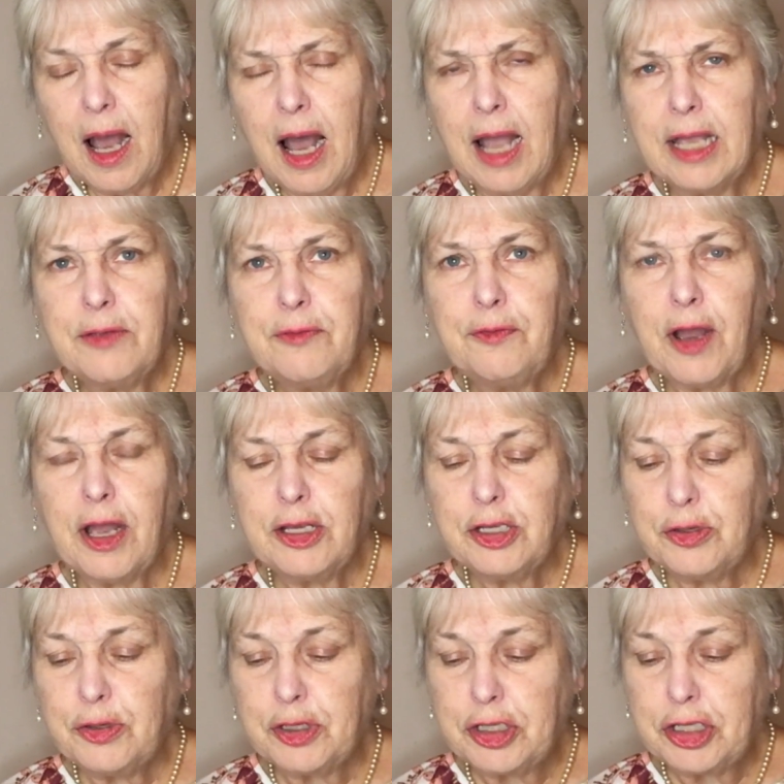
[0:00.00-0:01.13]
I invite
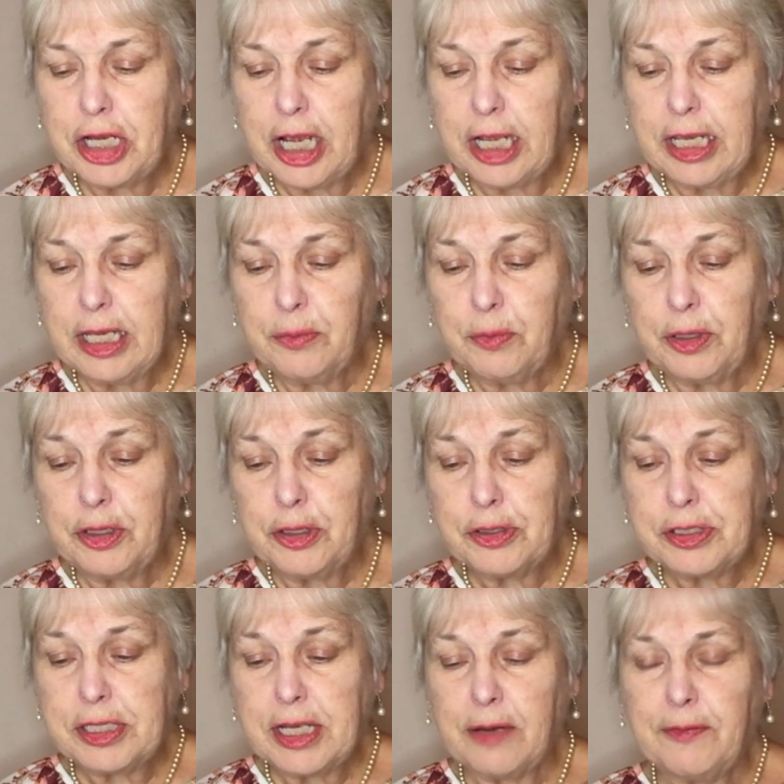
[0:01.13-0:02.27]
you to check in with
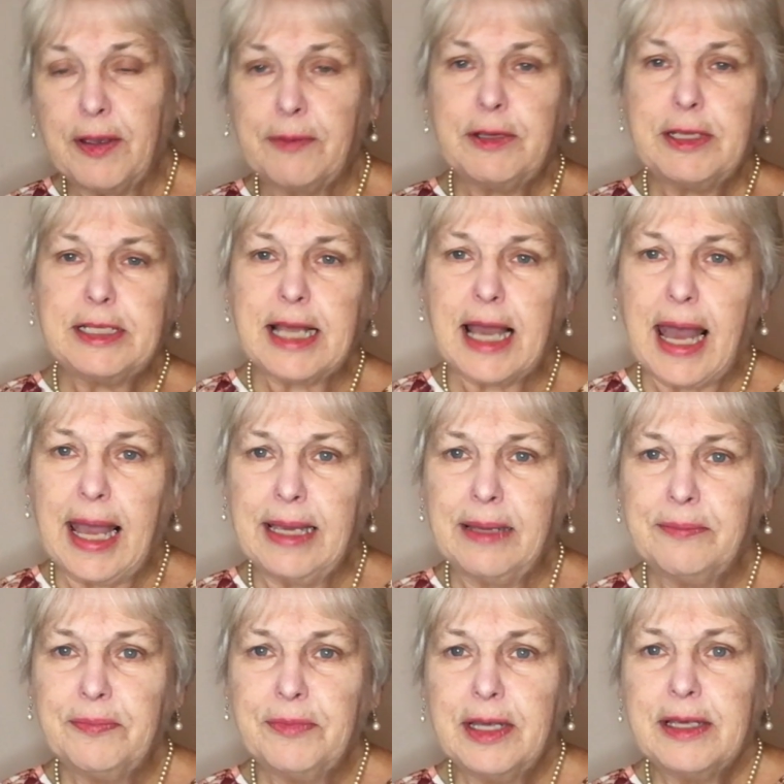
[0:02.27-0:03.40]
yourself every day.
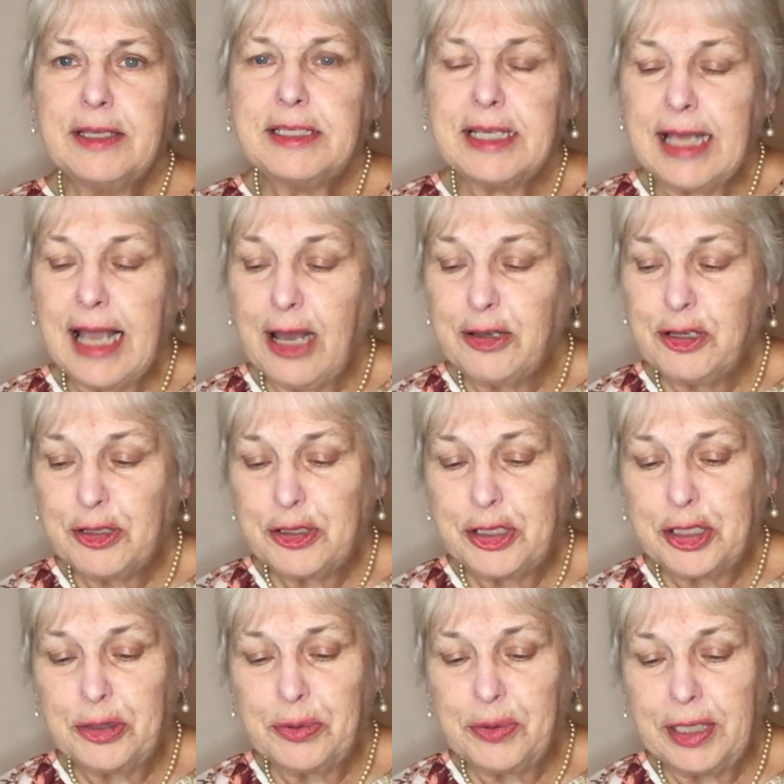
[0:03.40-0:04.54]
See how you're
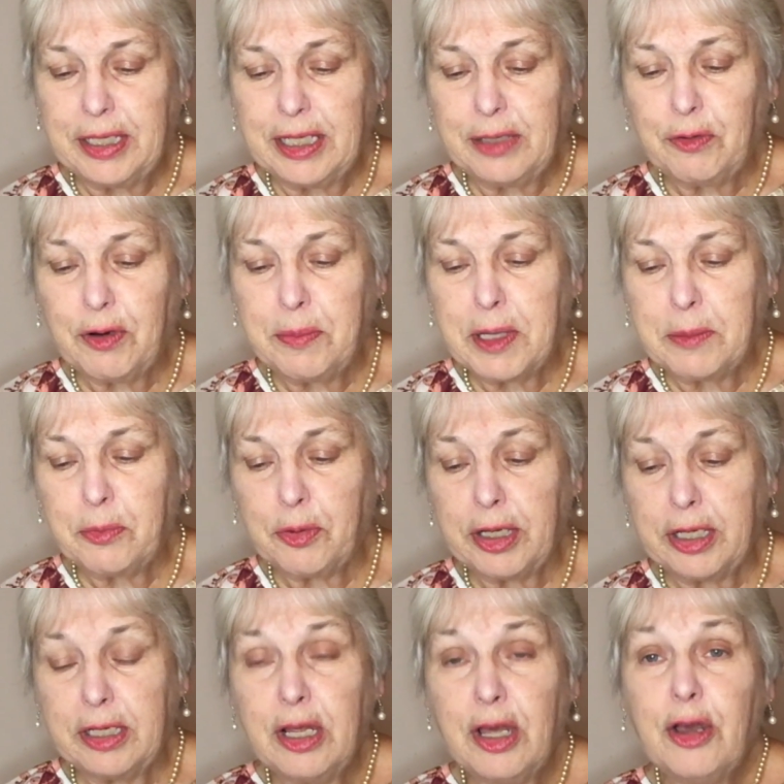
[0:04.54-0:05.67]
doing in
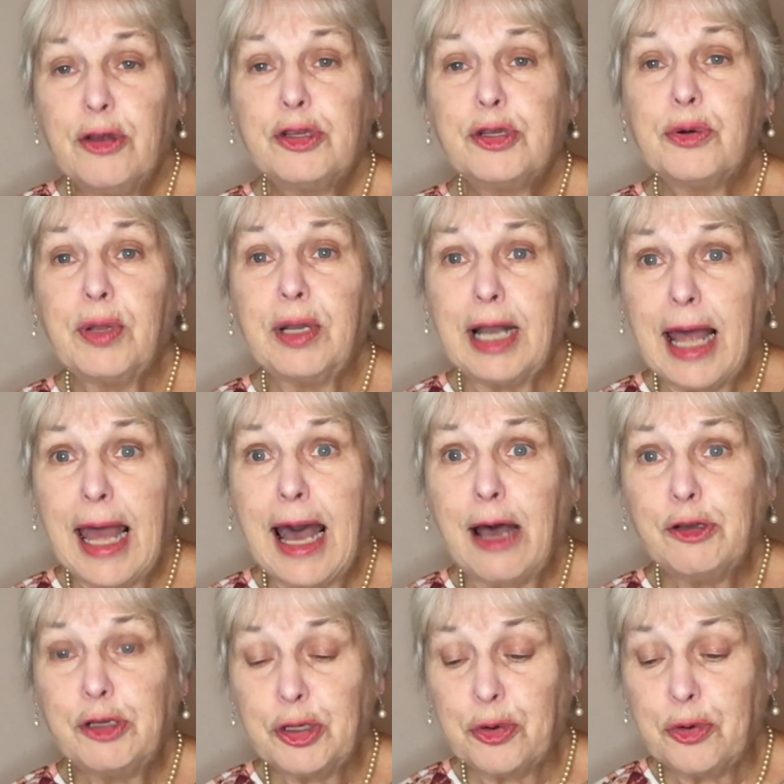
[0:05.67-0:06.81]
remembering to allow
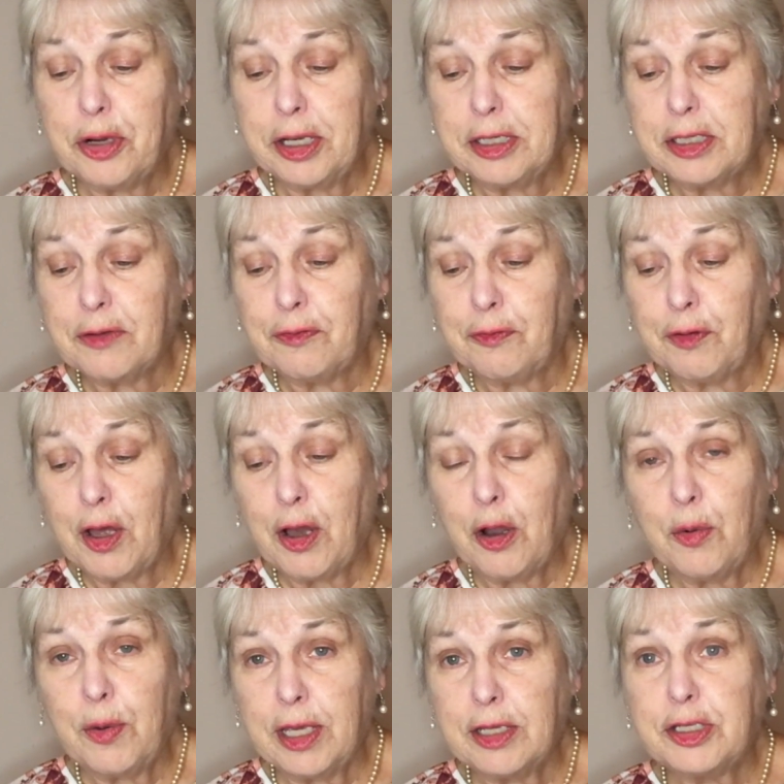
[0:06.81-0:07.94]
joy to
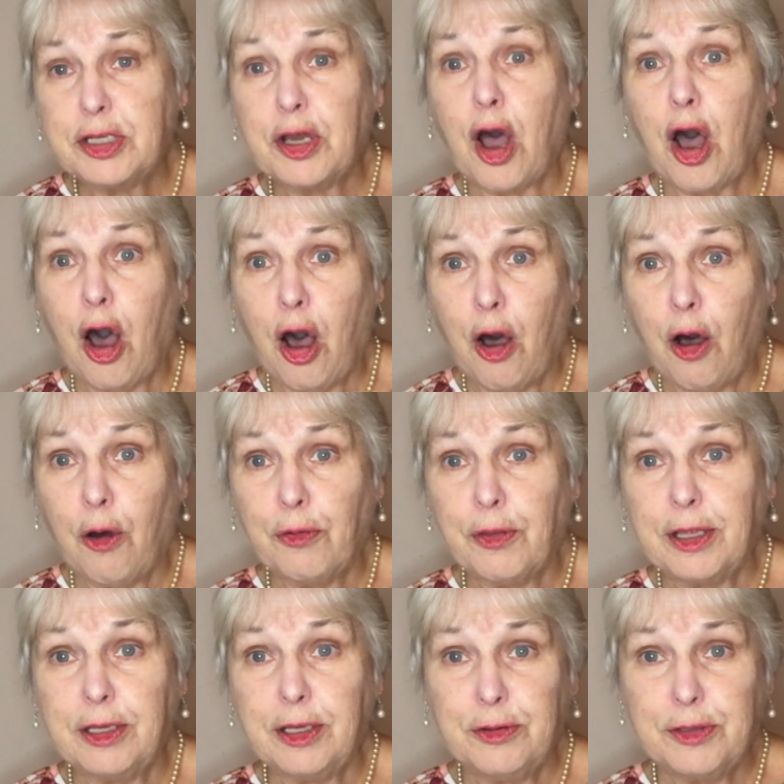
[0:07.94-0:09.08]
flow into all
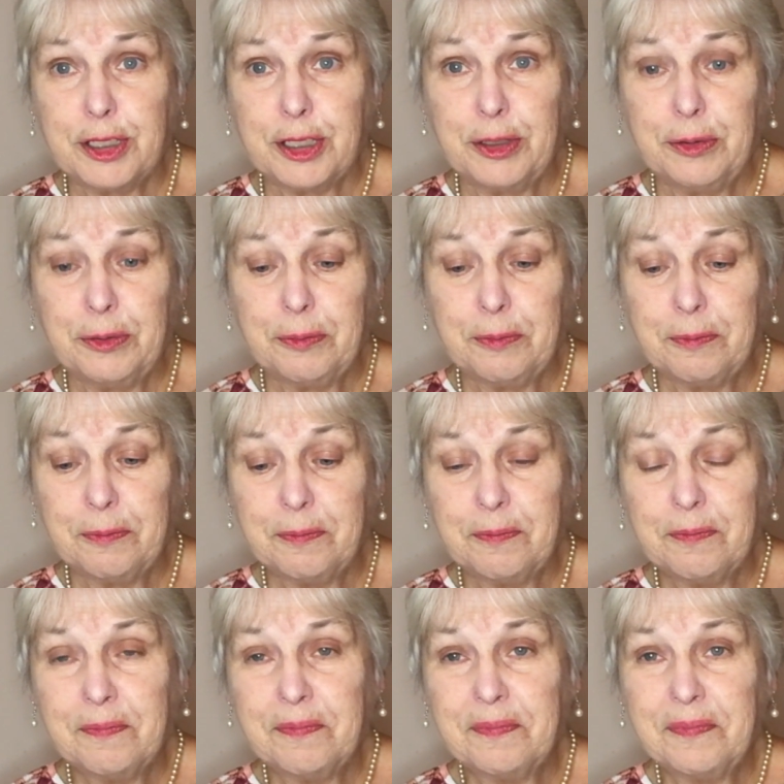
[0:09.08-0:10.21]
that you do.
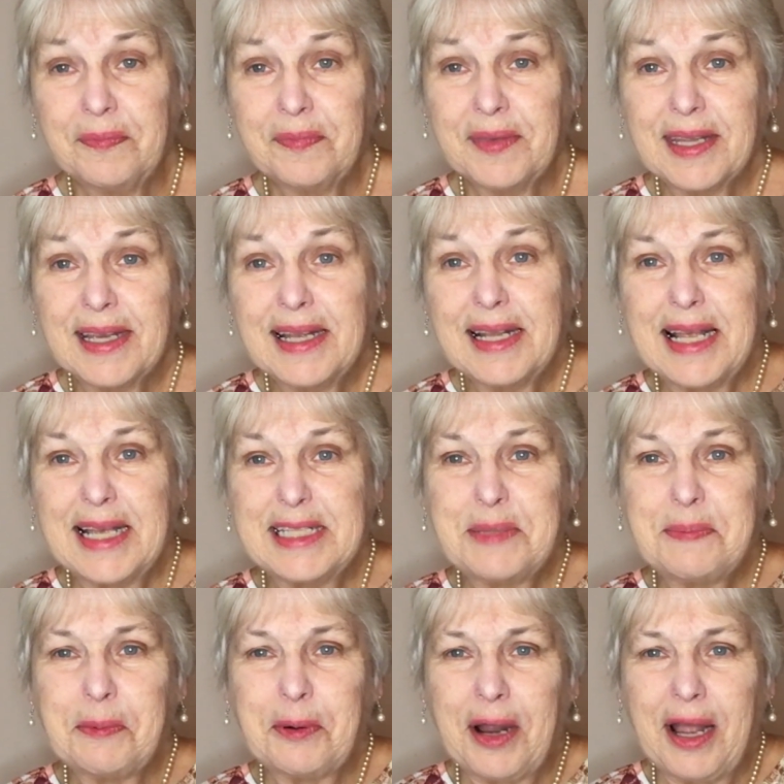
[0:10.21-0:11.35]
Let's
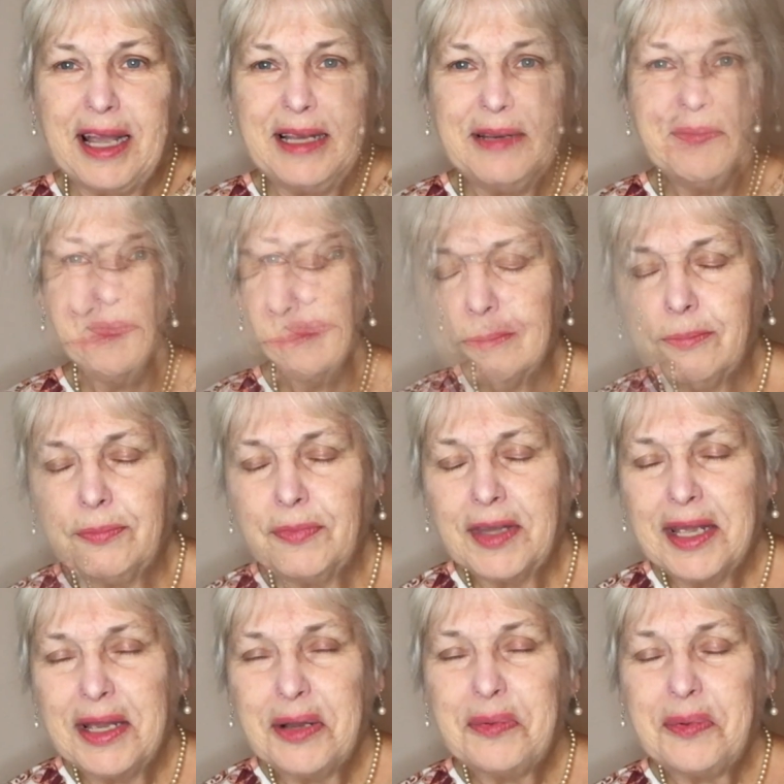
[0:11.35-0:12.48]
pray.
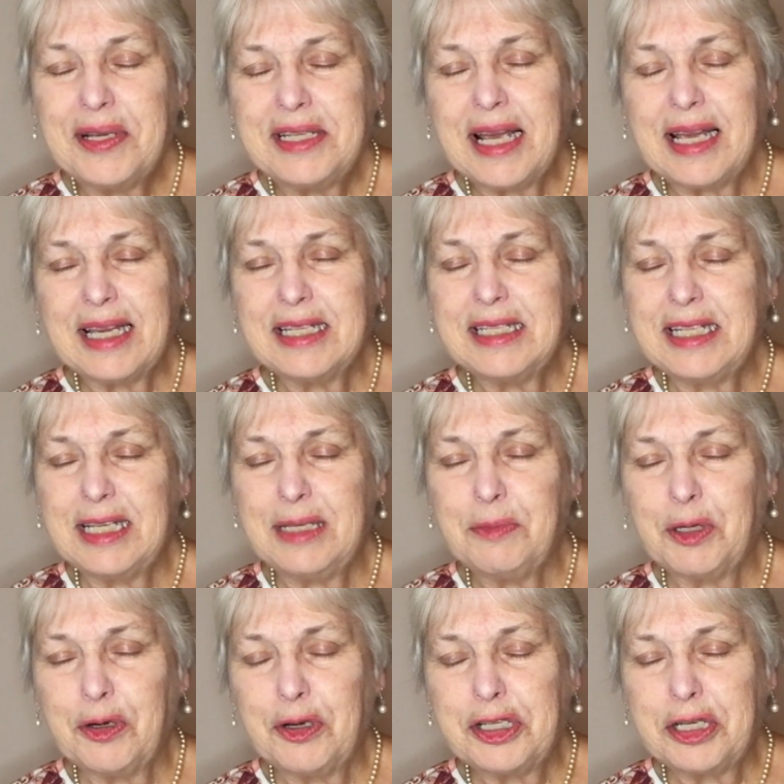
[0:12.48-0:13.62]
We take a deep,
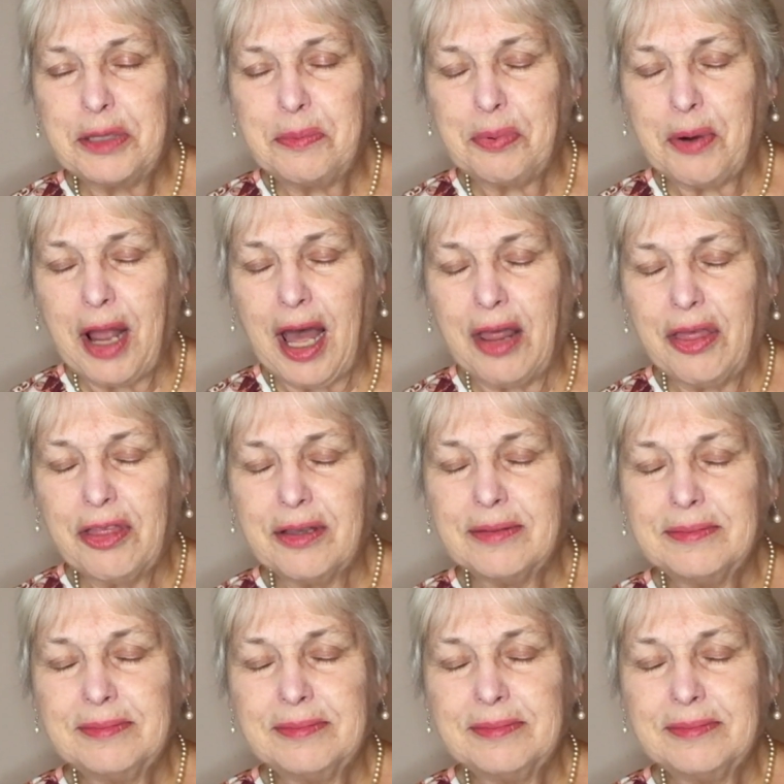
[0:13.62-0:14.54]
nourishing breath.